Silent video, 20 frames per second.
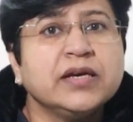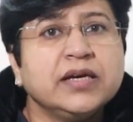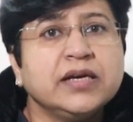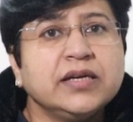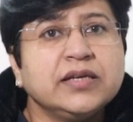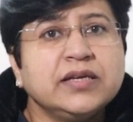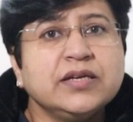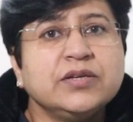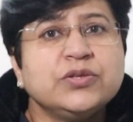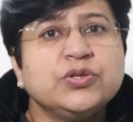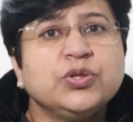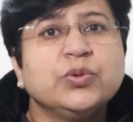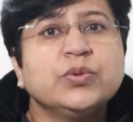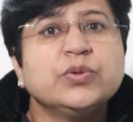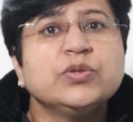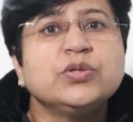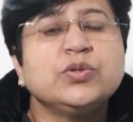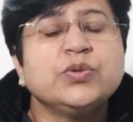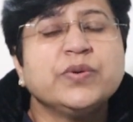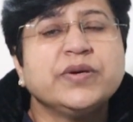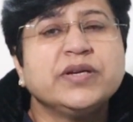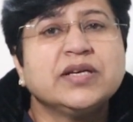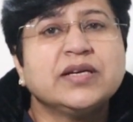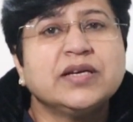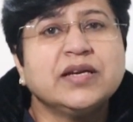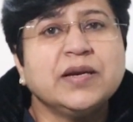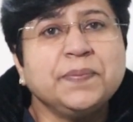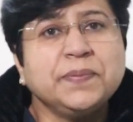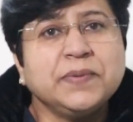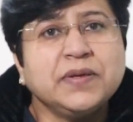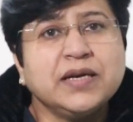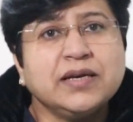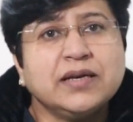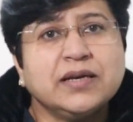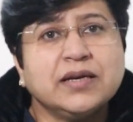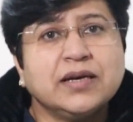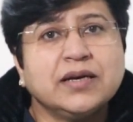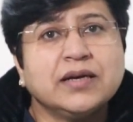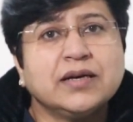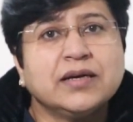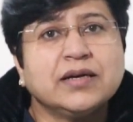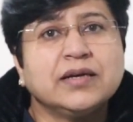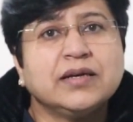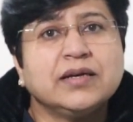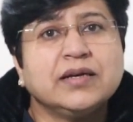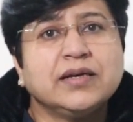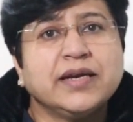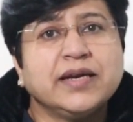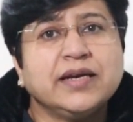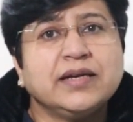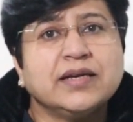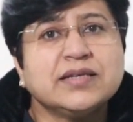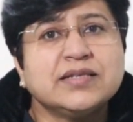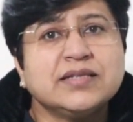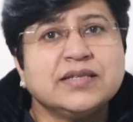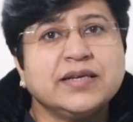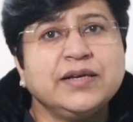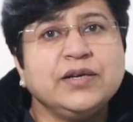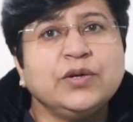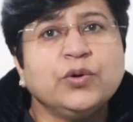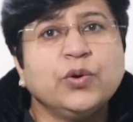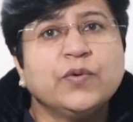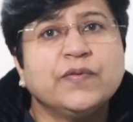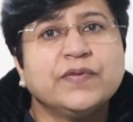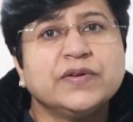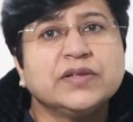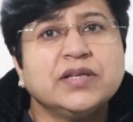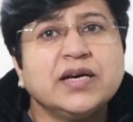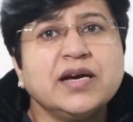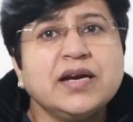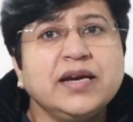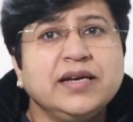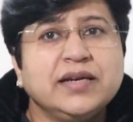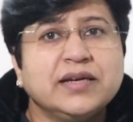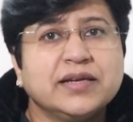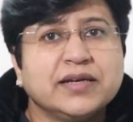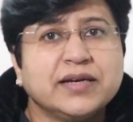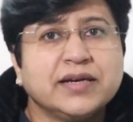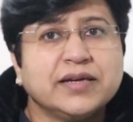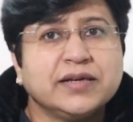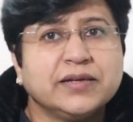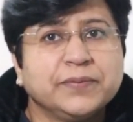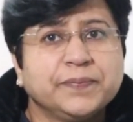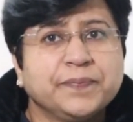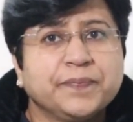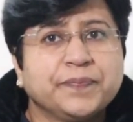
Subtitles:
It is used to encrypted data sent over the internet.